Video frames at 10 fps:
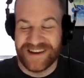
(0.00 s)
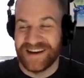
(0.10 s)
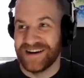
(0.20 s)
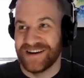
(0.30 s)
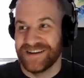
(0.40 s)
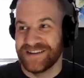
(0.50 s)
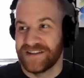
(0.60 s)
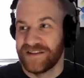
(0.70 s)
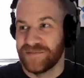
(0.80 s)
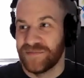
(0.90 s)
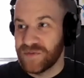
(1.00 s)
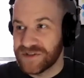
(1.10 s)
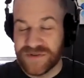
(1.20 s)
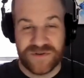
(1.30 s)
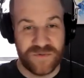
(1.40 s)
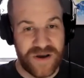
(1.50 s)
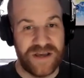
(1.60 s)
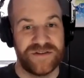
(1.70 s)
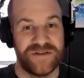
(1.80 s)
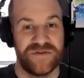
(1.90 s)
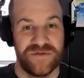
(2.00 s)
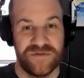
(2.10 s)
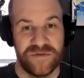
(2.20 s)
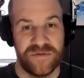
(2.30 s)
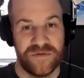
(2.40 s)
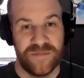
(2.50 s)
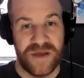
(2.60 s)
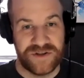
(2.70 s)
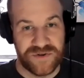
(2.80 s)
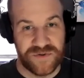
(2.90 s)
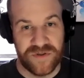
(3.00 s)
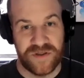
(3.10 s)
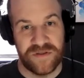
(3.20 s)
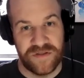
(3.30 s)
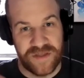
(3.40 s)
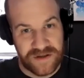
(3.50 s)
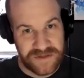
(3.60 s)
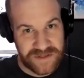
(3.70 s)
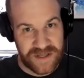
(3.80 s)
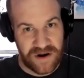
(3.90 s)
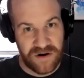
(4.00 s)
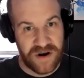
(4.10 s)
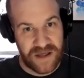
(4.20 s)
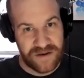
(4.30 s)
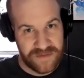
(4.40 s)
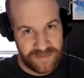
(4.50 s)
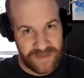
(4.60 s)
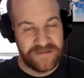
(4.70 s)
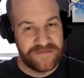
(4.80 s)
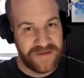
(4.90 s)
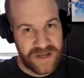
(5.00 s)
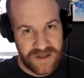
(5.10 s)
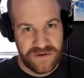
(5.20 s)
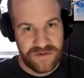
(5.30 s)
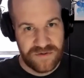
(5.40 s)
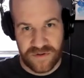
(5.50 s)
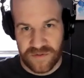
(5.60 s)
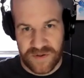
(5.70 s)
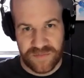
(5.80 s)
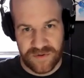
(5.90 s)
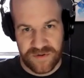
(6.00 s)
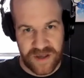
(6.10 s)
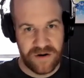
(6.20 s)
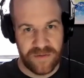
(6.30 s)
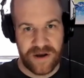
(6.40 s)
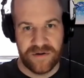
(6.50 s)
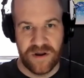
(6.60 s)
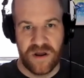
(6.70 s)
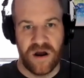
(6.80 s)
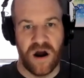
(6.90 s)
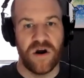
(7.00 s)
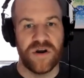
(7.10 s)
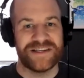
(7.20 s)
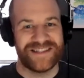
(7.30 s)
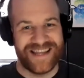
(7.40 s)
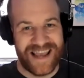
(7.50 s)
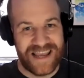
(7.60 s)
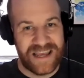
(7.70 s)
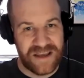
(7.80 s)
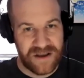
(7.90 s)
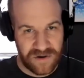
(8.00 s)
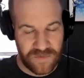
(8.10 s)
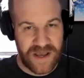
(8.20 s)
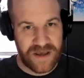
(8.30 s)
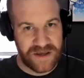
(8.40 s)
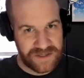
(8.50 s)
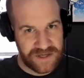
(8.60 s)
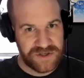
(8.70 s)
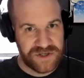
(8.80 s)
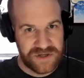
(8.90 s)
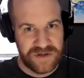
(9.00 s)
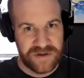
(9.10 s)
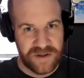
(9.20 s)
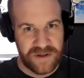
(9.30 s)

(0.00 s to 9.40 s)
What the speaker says: Minimalism is a way to make sure that the things that are not benefiting you or the people you care about are not taking away attention